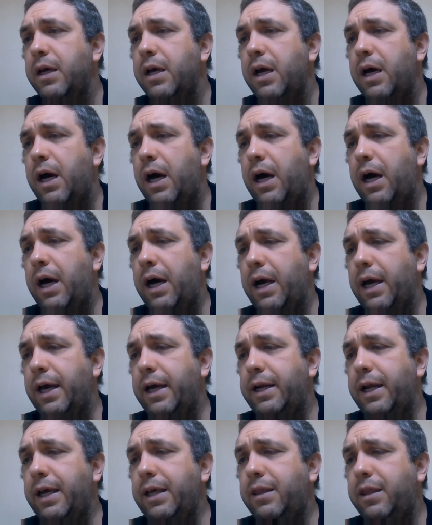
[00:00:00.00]

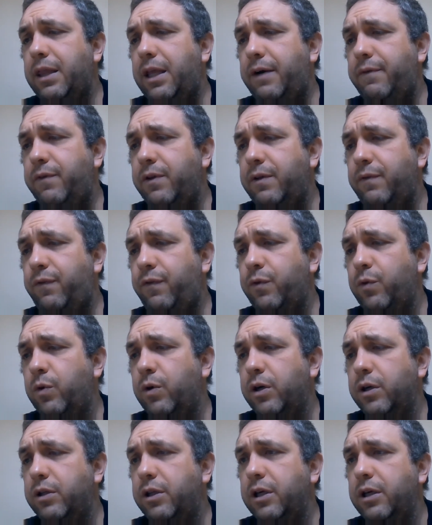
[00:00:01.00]
At eighth level
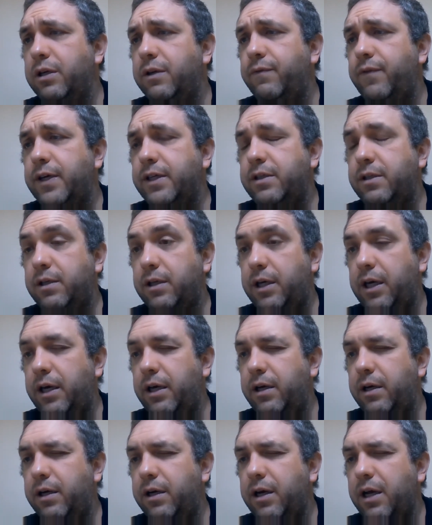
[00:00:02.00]
for the
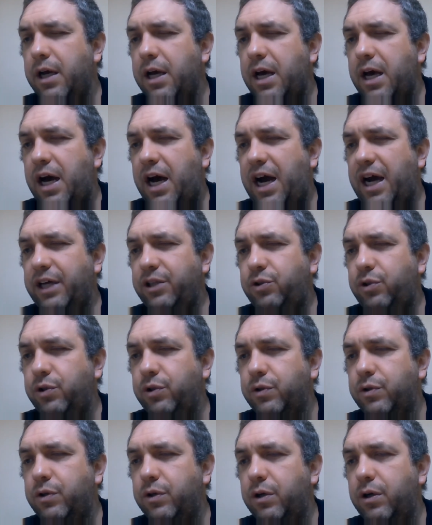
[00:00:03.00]
investigator, I
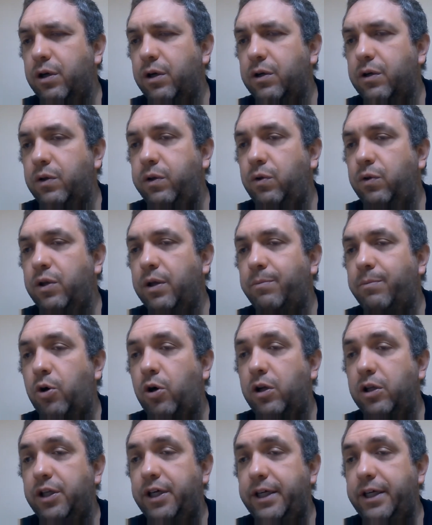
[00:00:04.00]
took Clue Them
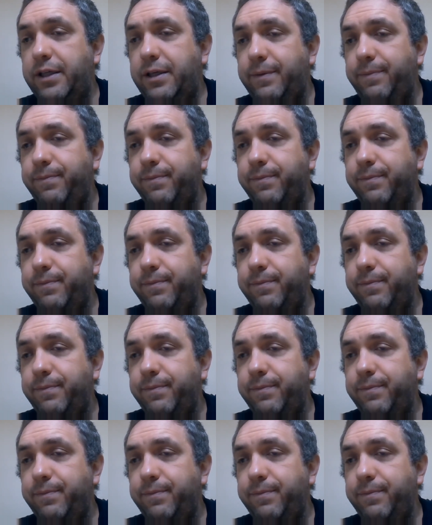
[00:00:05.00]
All In.